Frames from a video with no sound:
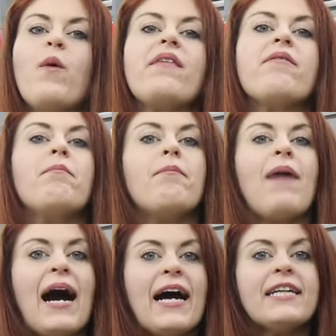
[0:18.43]
with
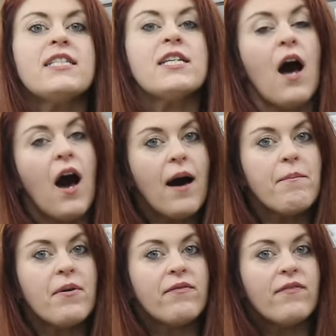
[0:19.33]
my
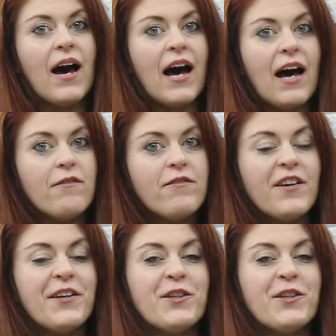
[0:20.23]
top 5